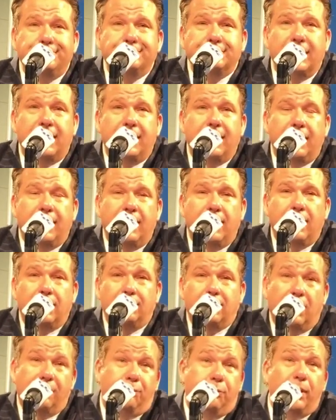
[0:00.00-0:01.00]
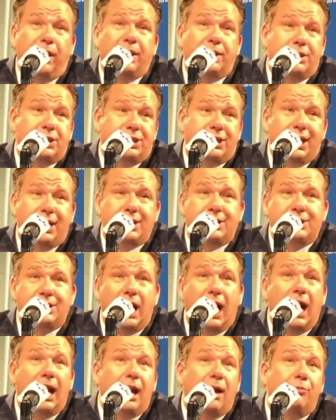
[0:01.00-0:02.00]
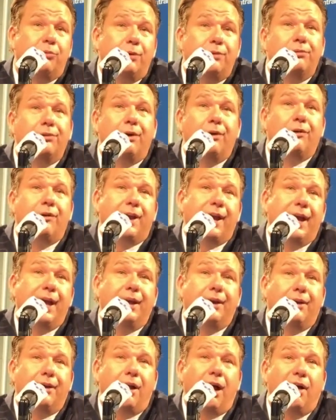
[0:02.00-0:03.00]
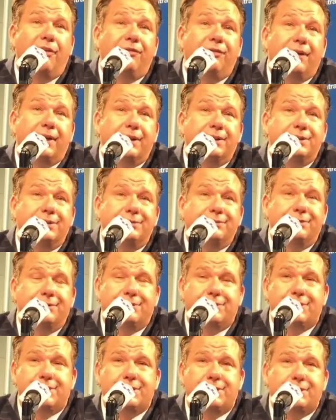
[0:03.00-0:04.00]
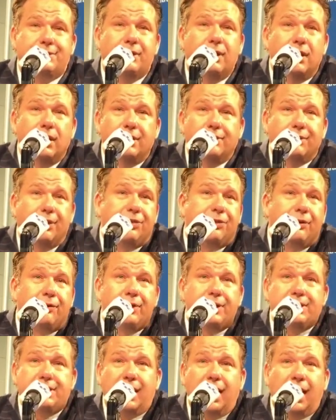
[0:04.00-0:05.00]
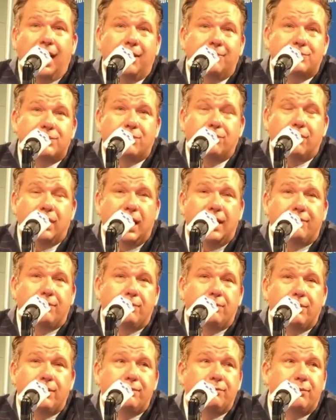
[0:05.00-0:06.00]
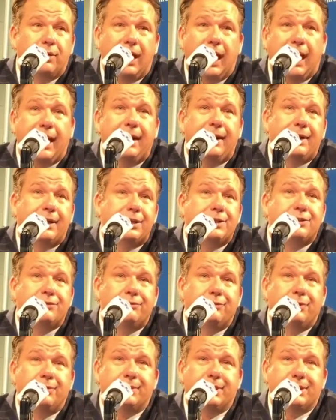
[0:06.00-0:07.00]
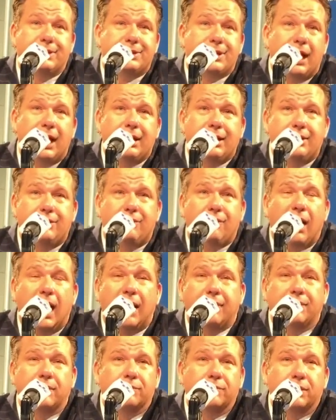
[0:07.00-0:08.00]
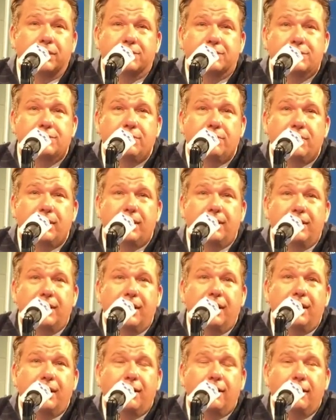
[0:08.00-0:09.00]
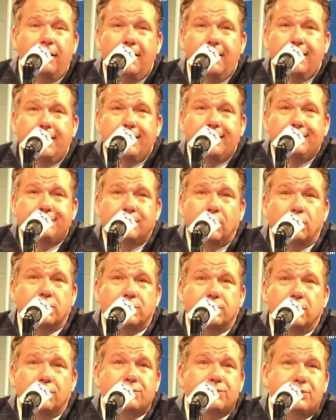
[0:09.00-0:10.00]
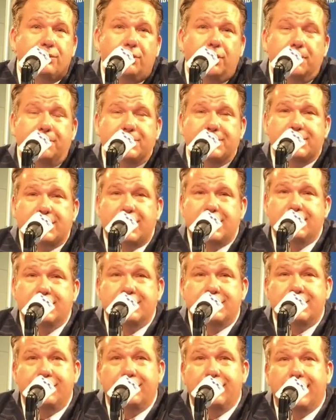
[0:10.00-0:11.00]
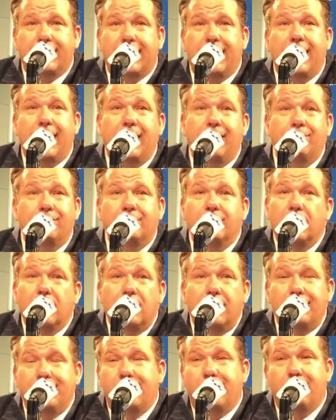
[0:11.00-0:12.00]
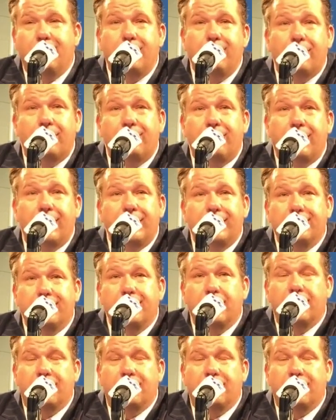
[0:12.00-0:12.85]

And, and if we could just get a shot up, we were okay on offense. It's just the 30 times or whatever we, we handed it to him and decided to drive it when there was nobody there. Those, those 30 possessions during the game you know, we weren't very good.